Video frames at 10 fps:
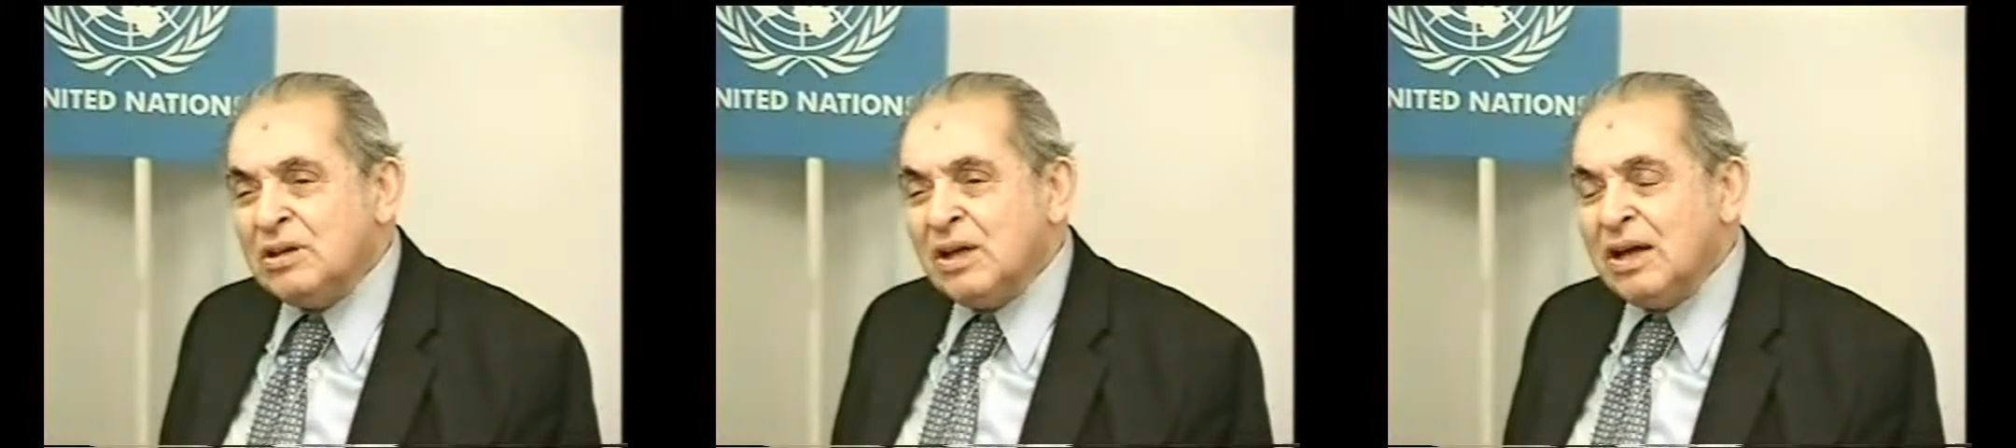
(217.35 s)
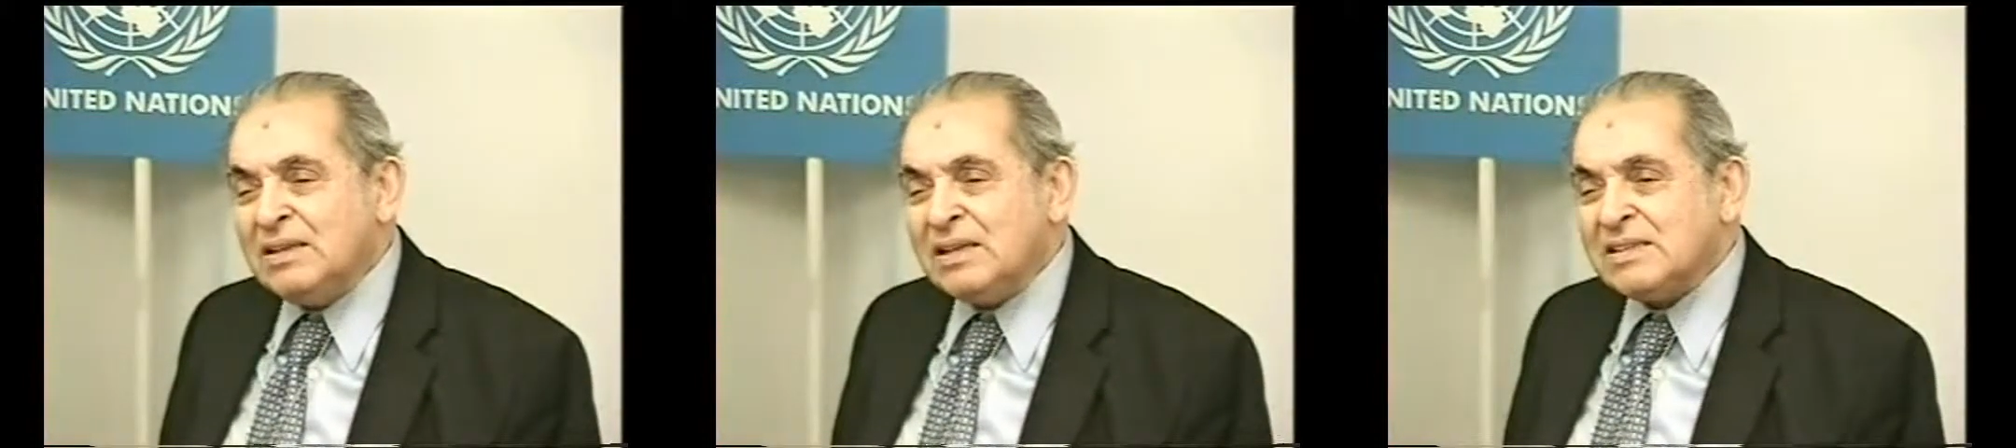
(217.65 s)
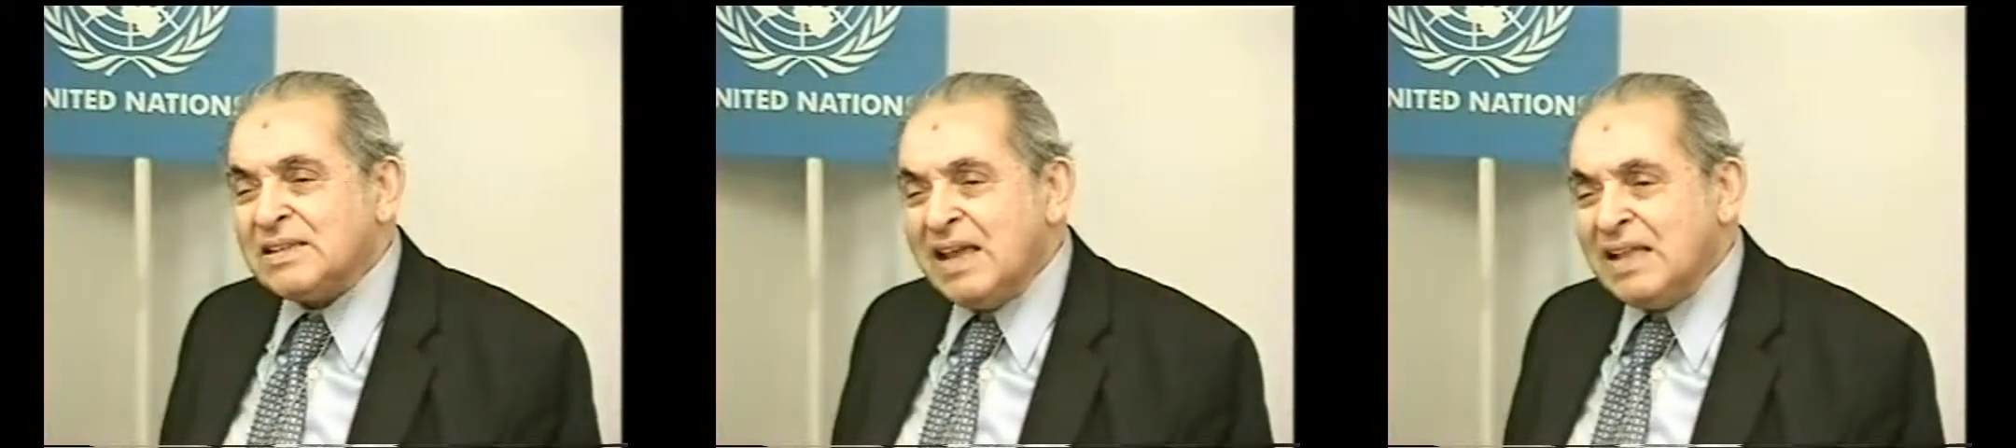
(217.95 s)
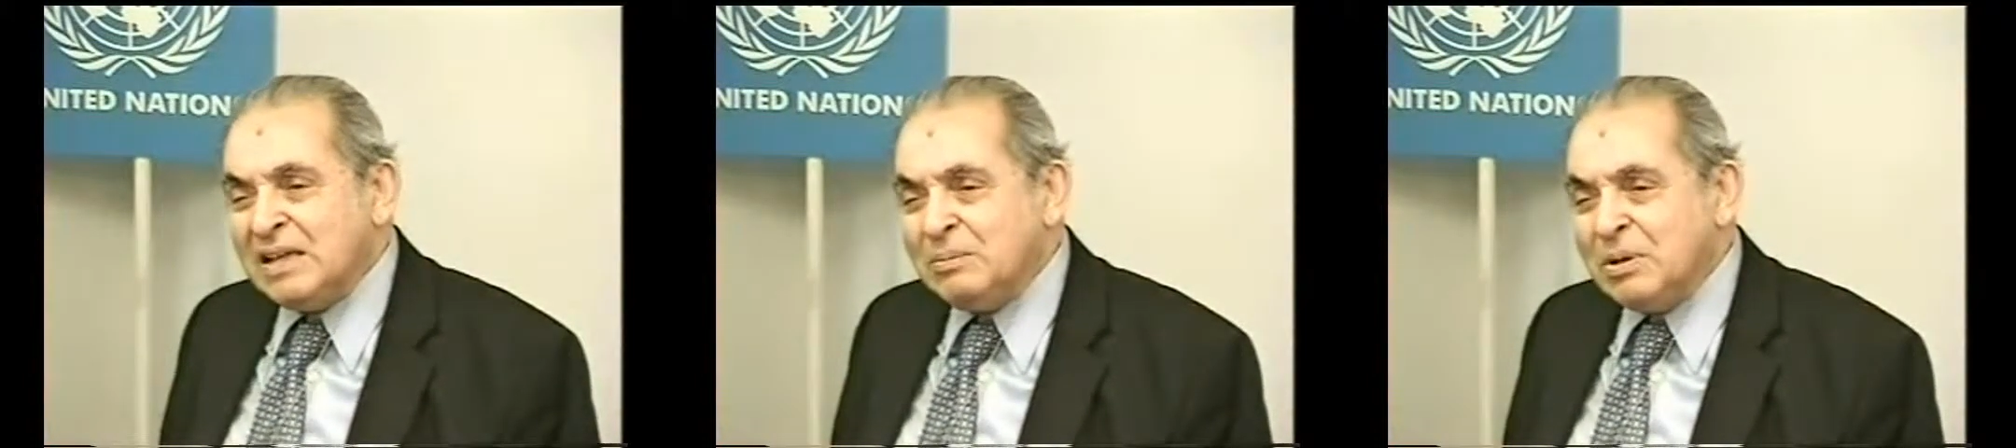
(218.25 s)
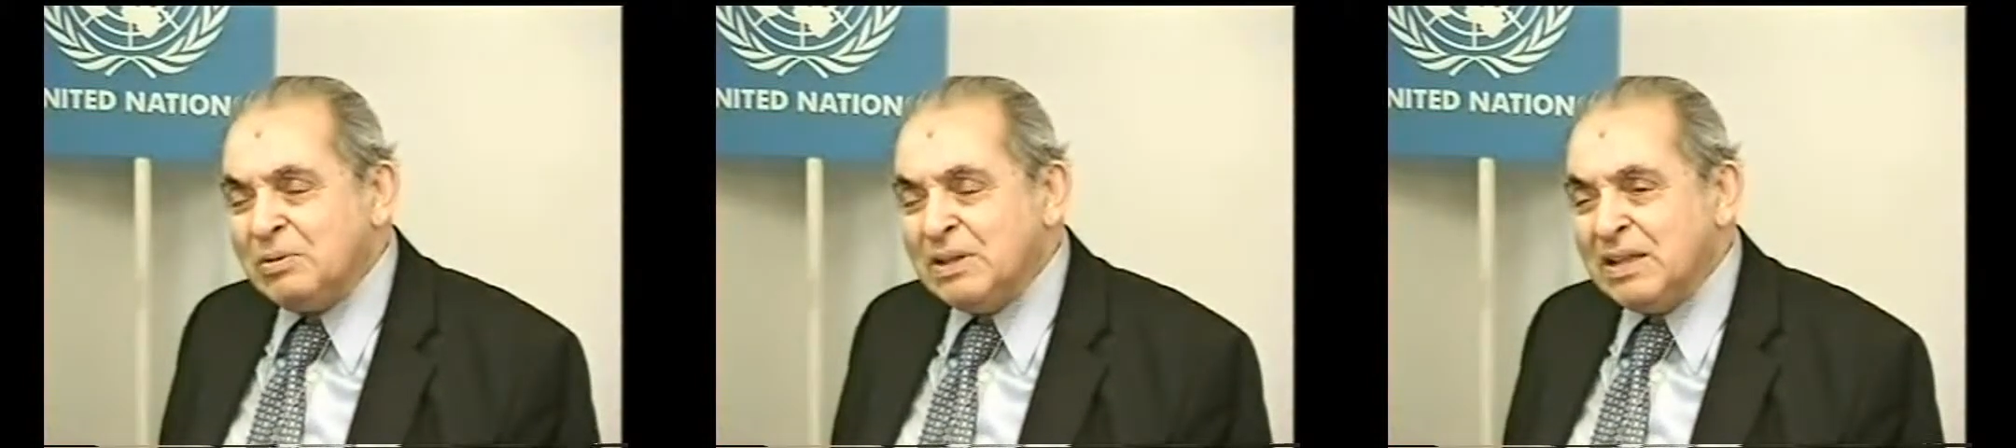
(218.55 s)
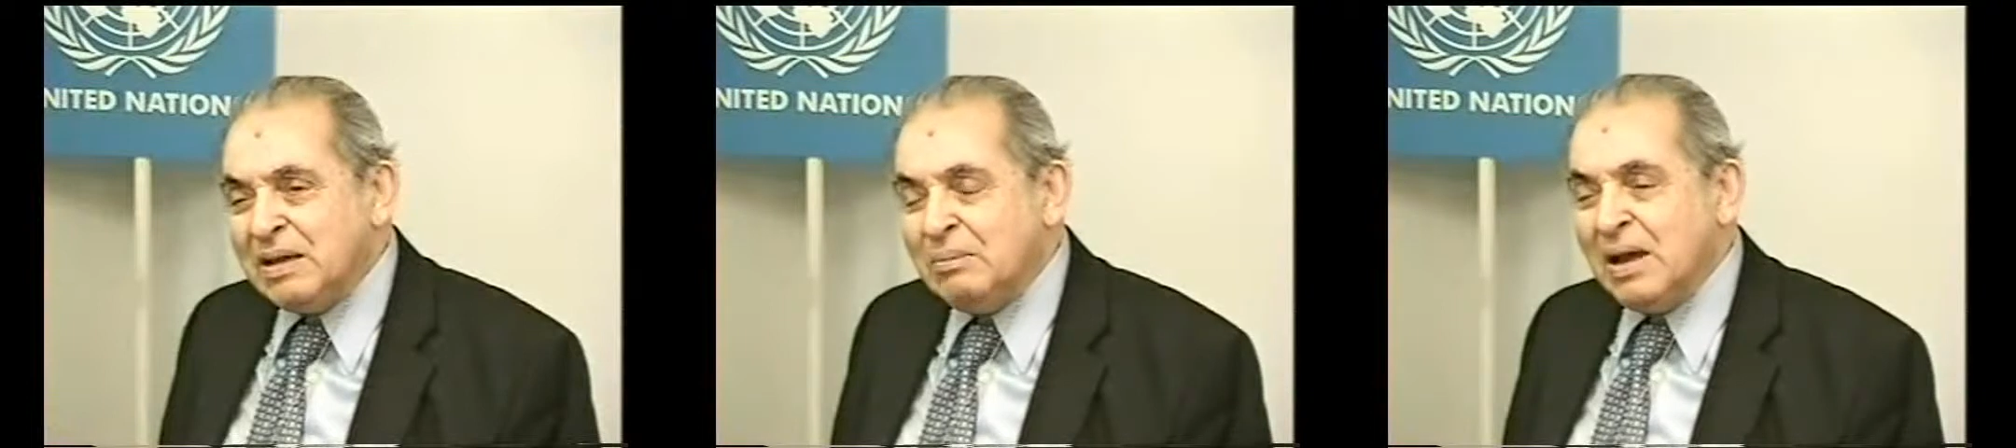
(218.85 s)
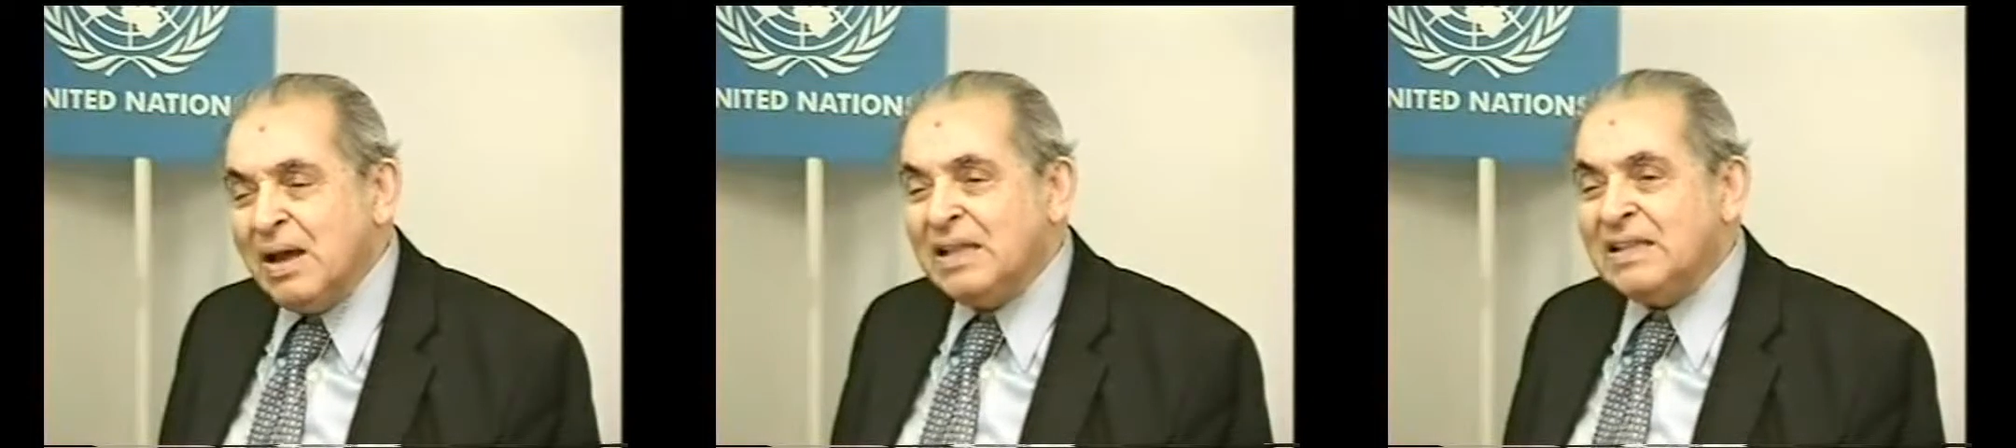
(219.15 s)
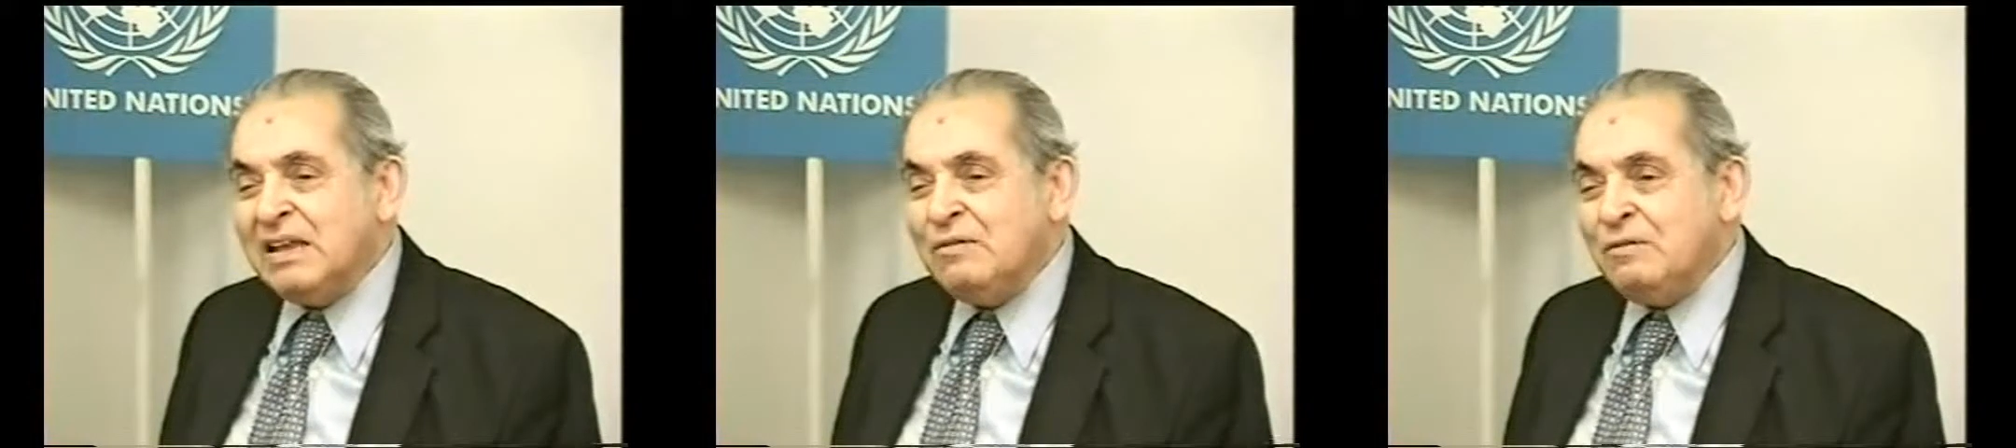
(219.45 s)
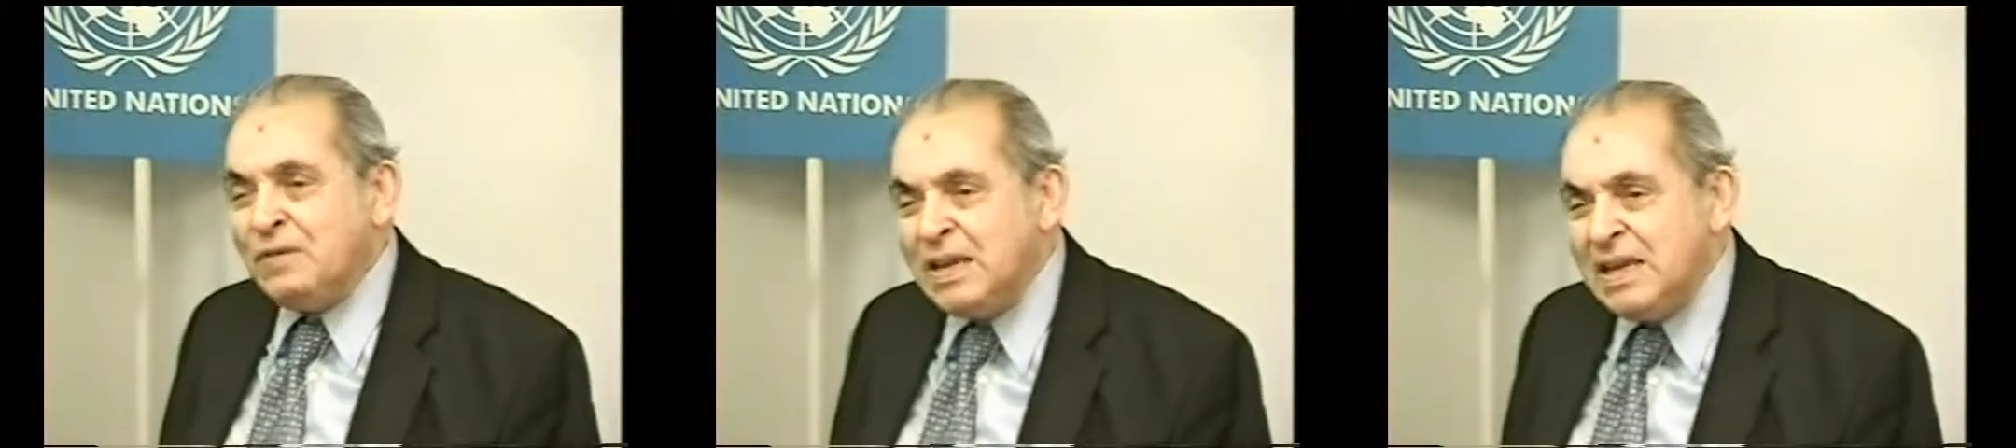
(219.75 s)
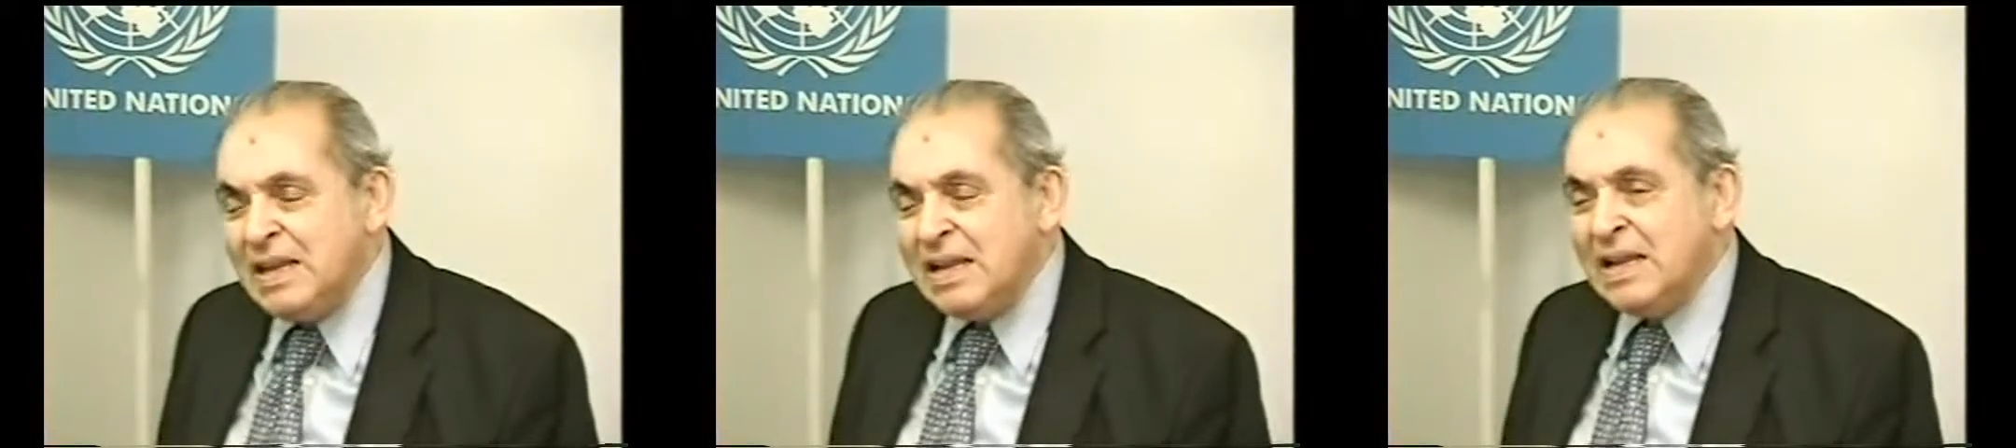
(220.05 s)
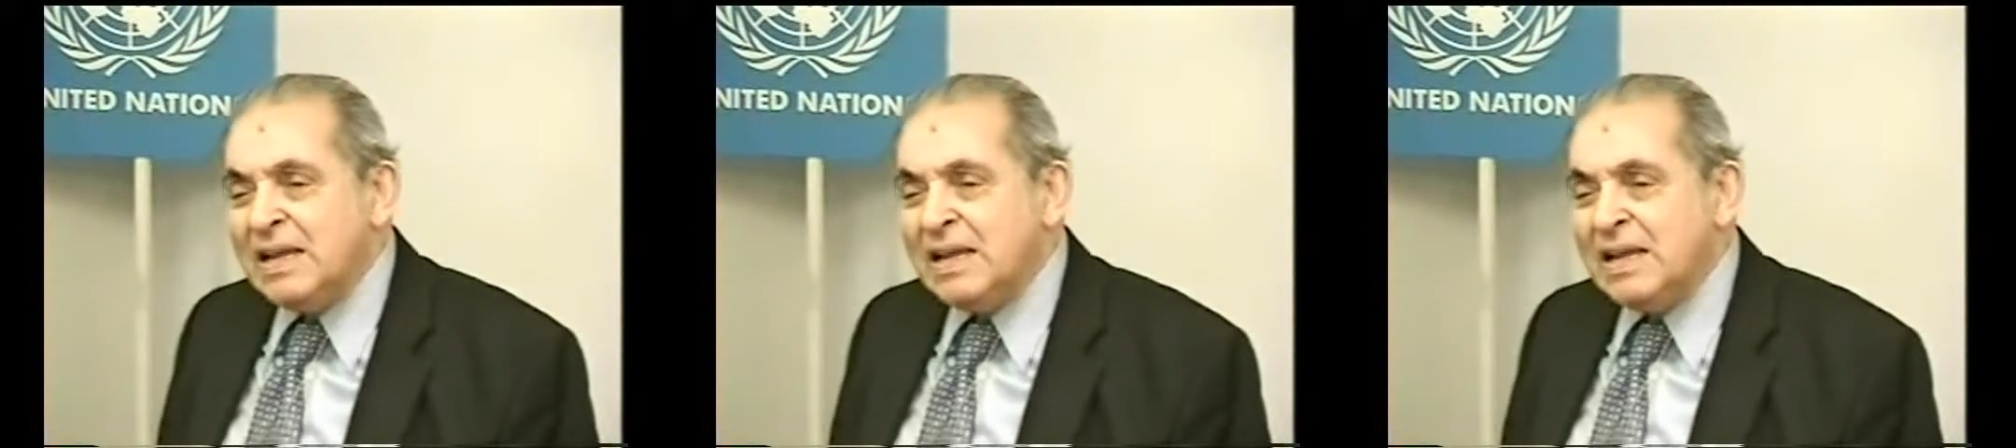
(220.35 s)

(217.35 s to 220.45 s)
understanding between them and they feel